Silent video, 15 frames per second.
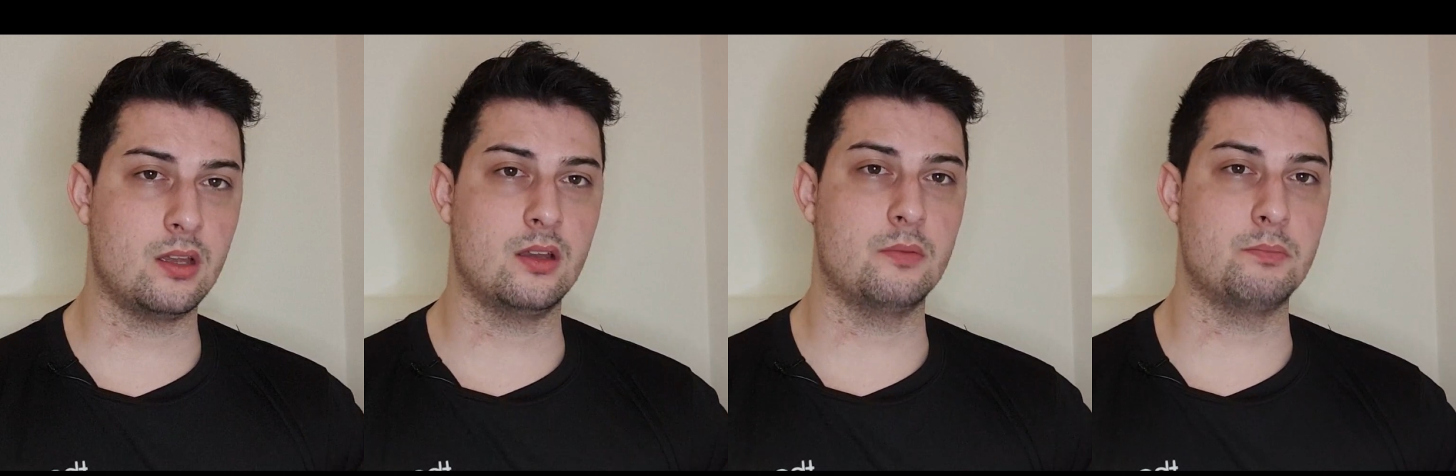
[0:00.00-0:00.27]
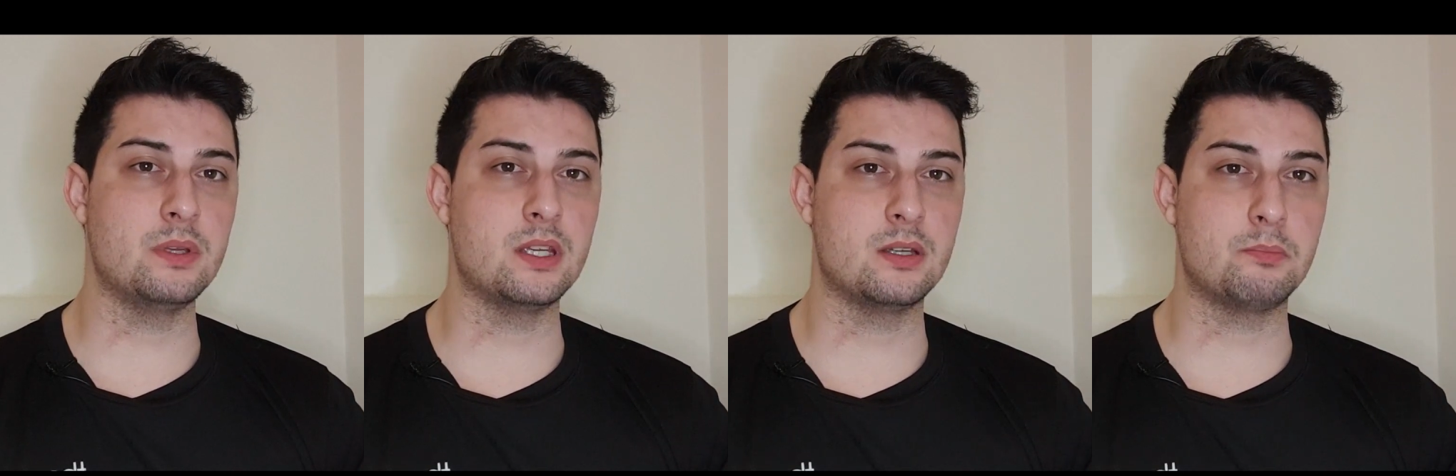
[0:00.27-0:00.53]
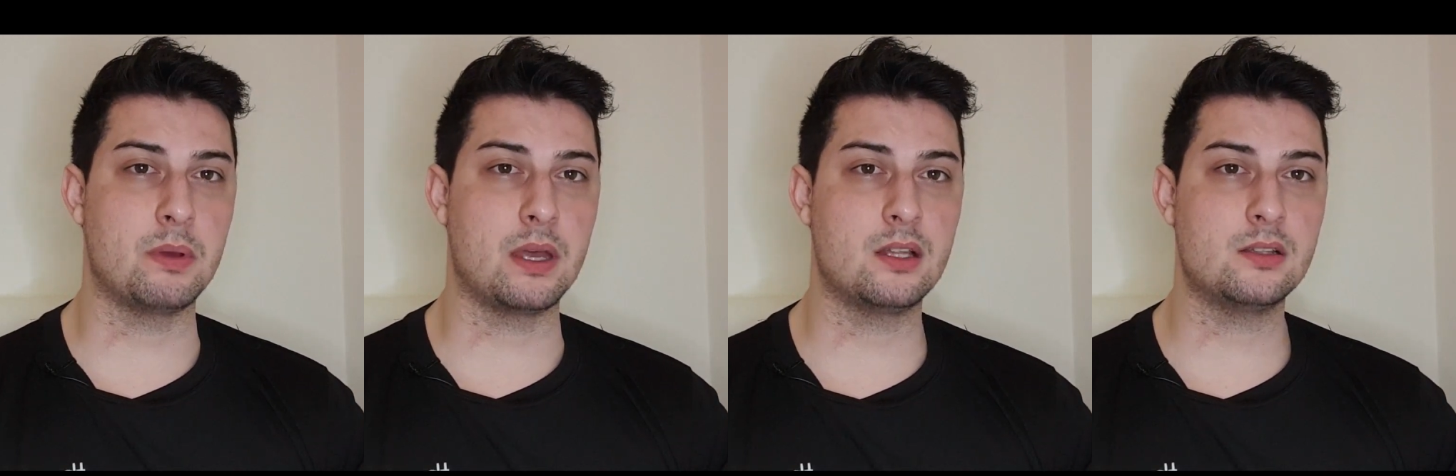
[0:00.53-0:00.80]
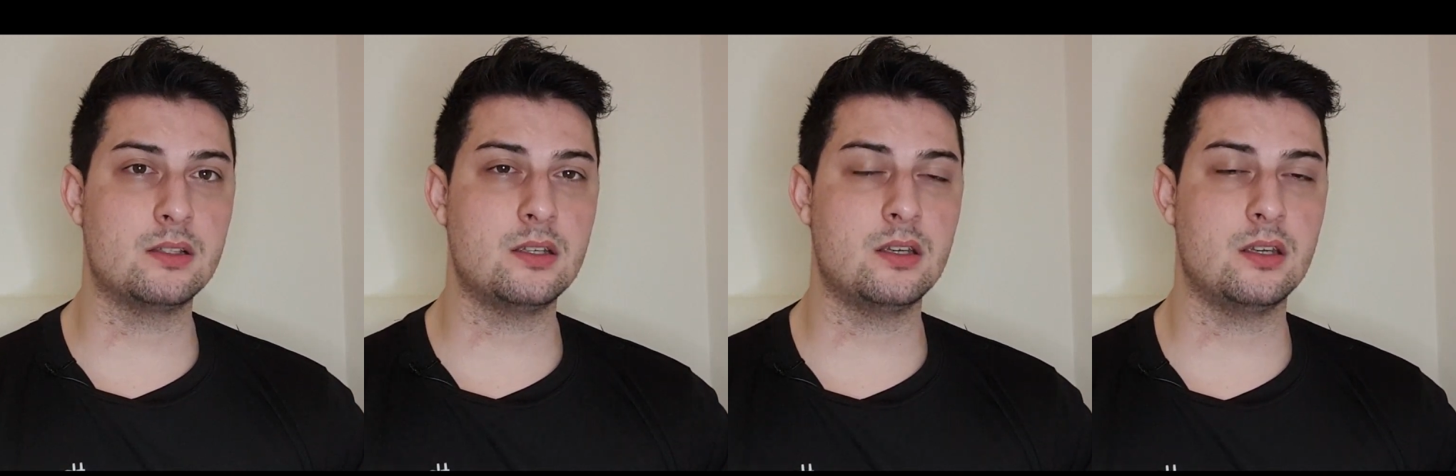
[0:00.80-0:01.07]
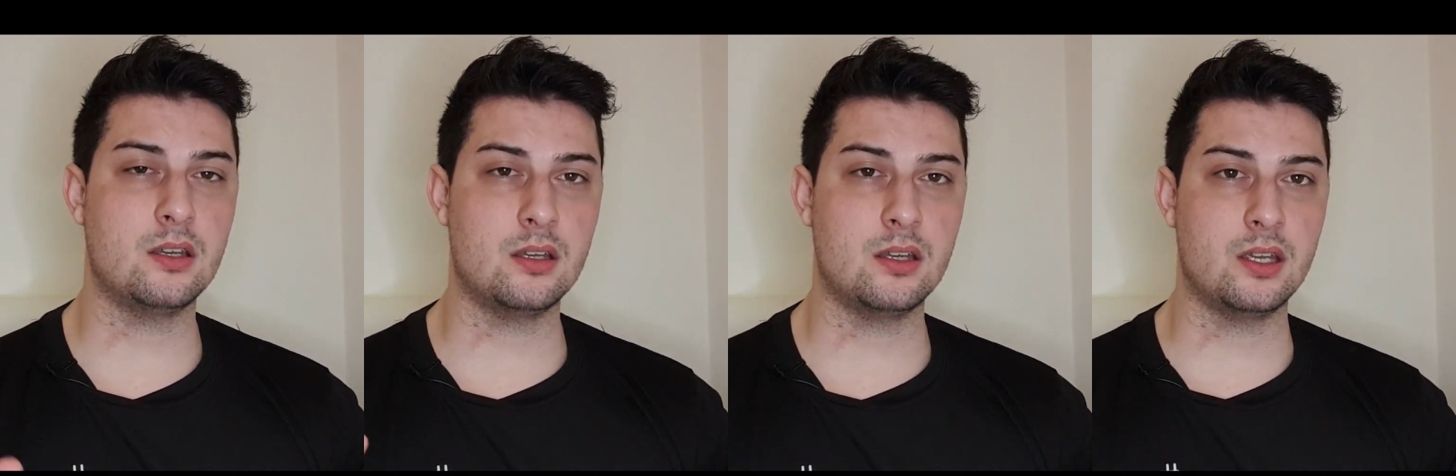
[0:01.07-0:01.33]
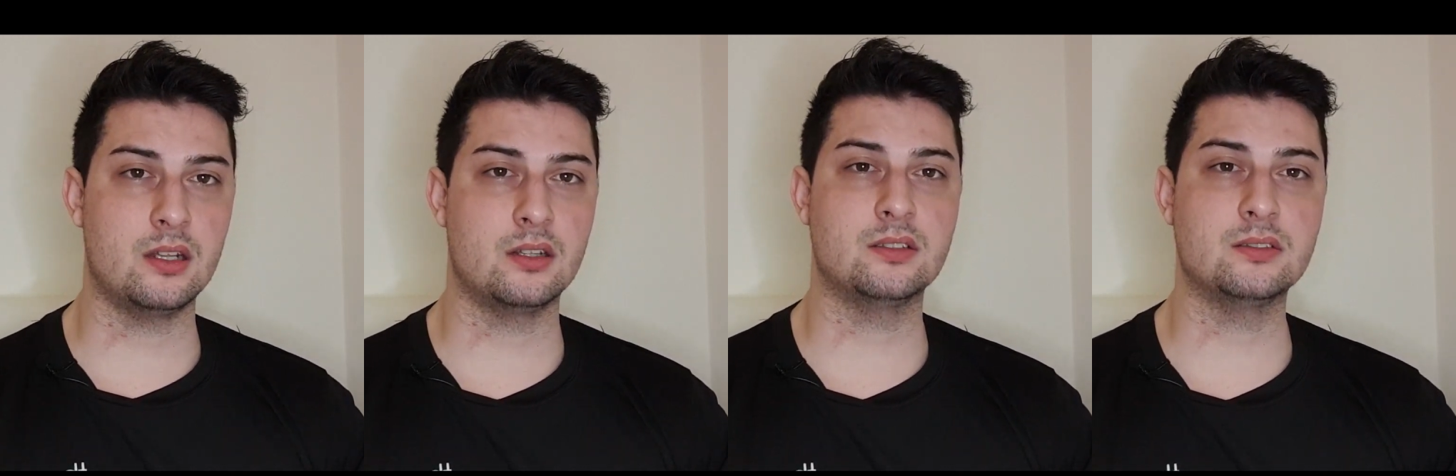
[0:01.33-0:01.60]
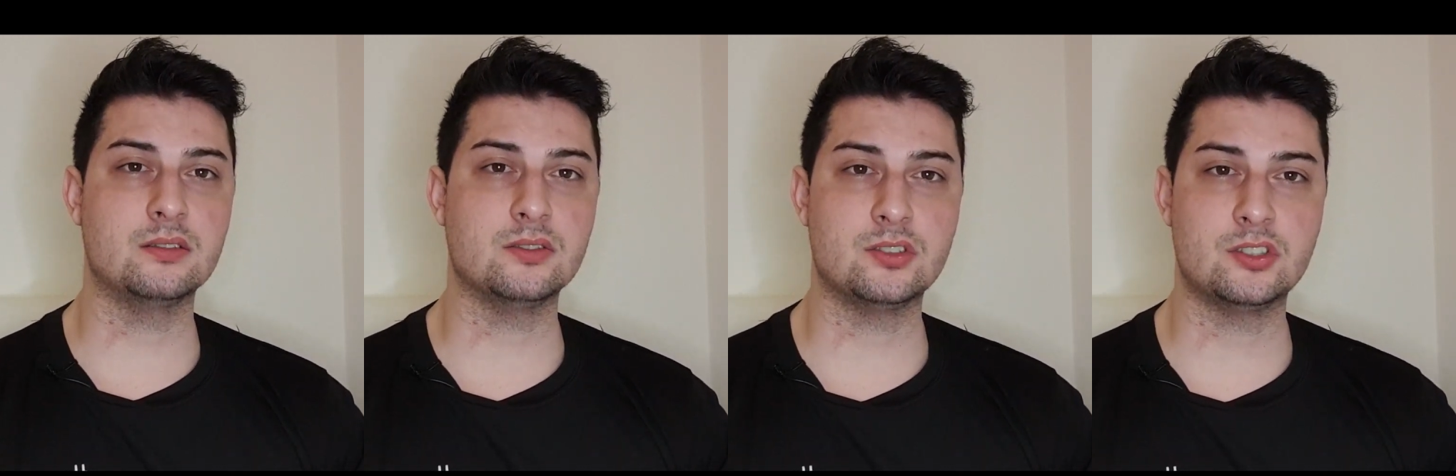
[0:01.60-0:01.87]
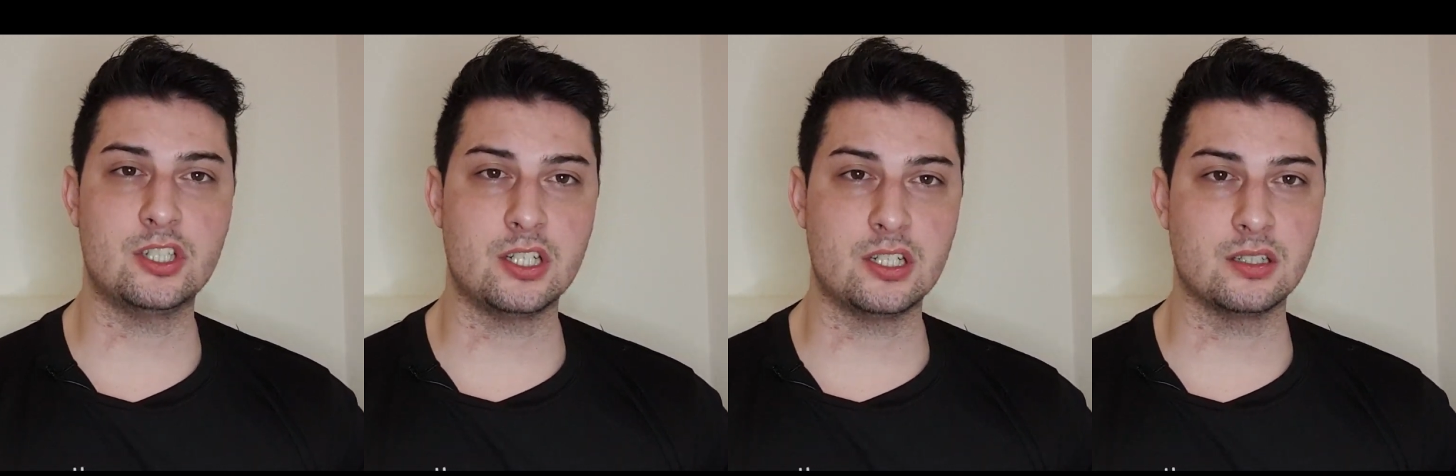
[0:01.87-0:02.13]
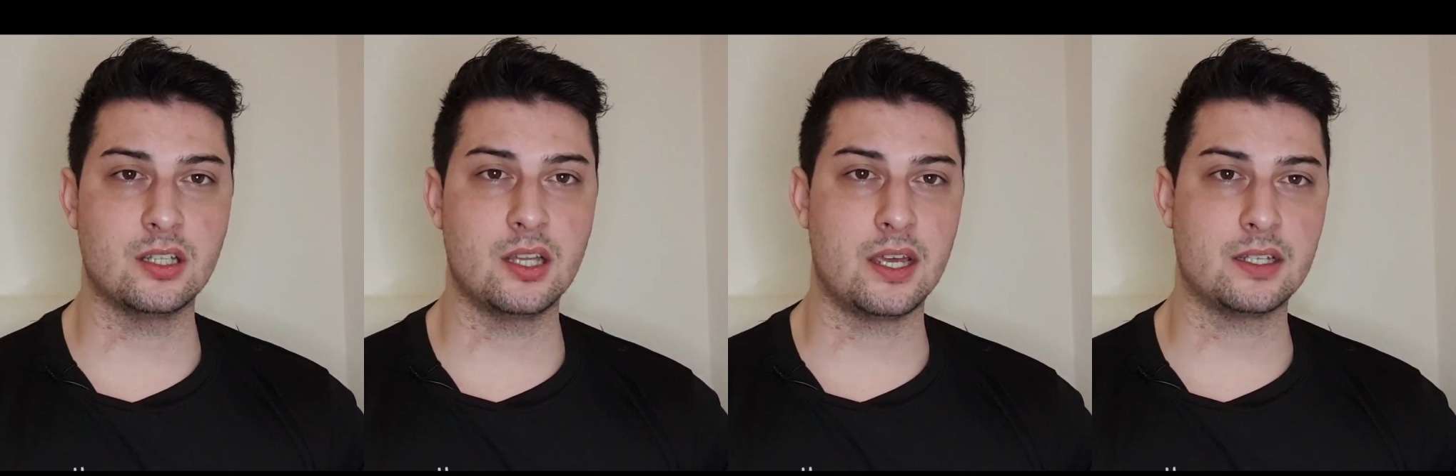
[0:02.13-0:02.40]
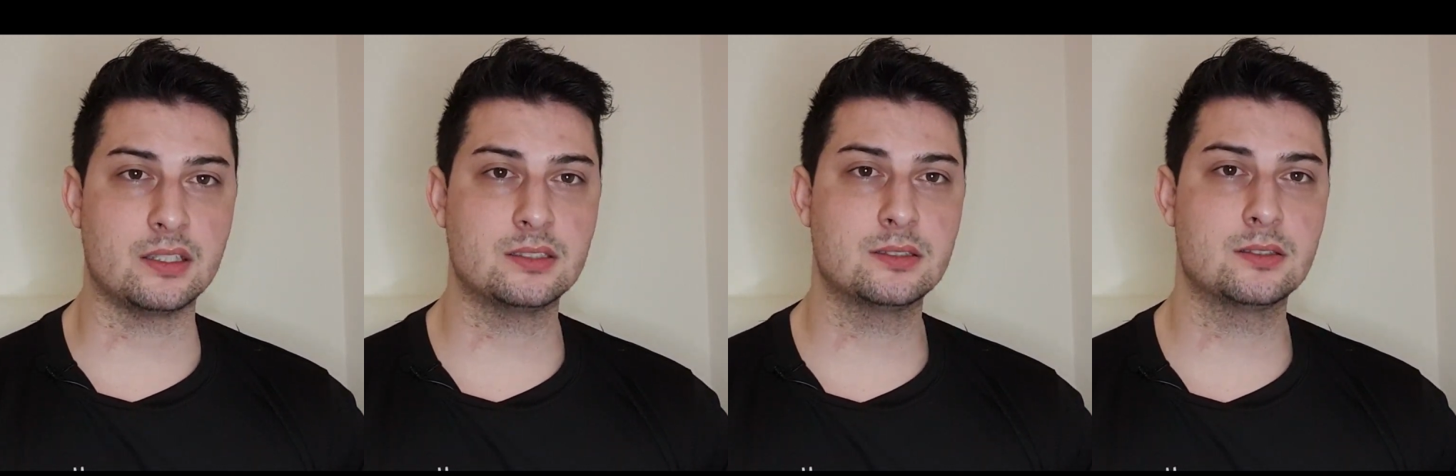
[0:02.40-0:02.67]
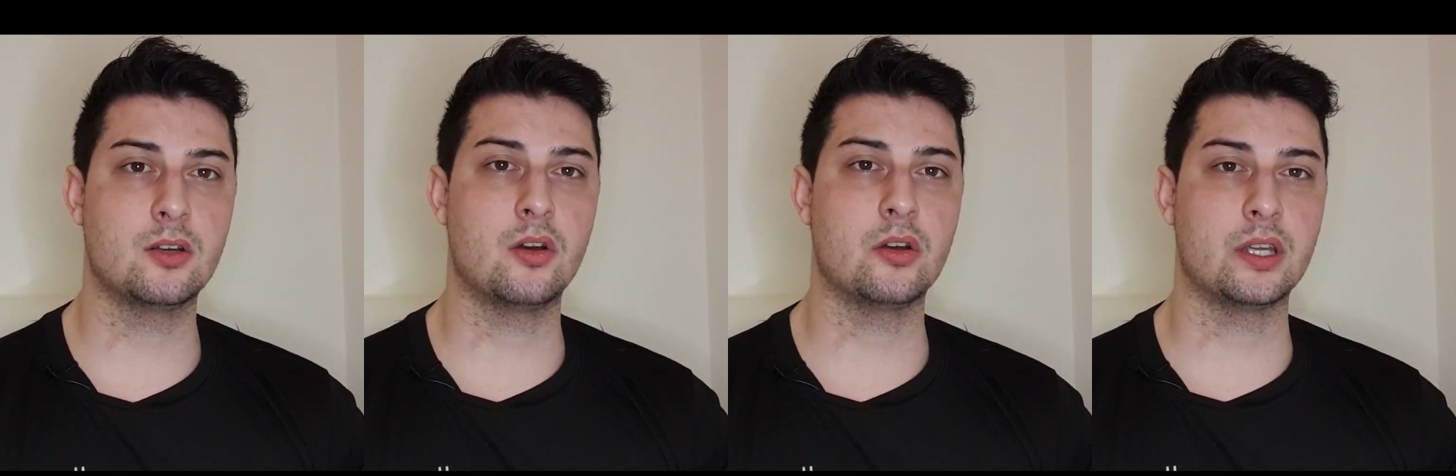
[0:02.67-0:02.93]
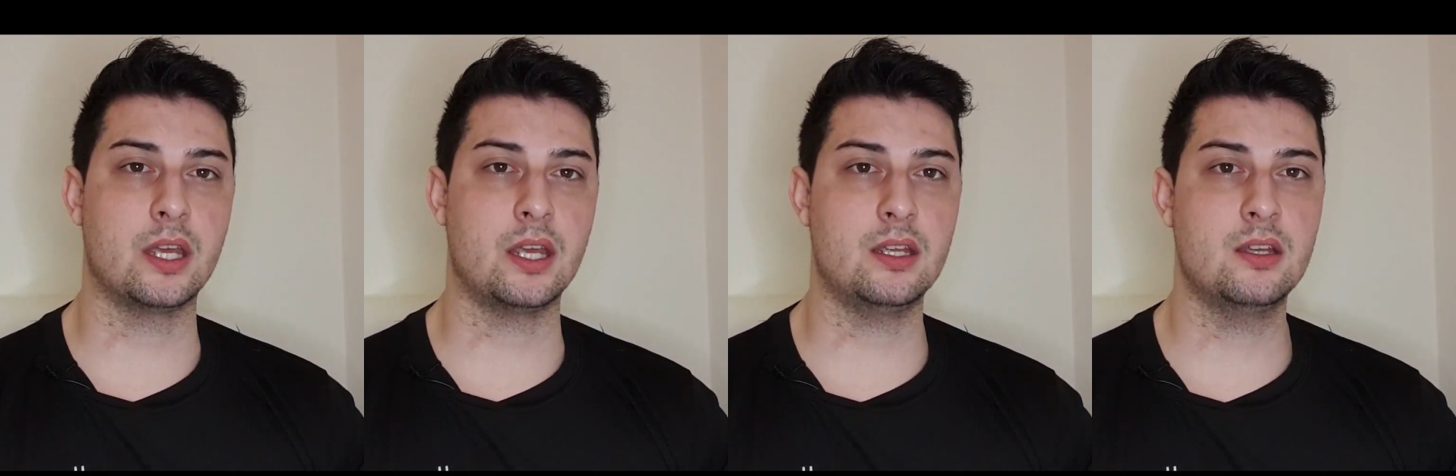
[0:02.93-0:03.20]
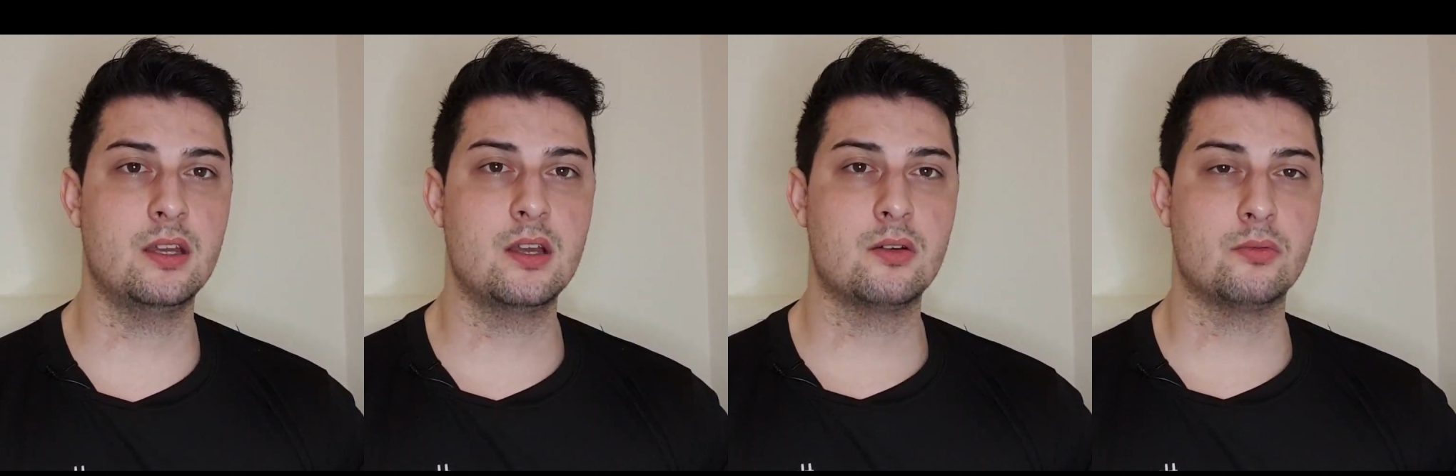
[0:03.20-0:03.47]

a big belly and chicken legs, okay?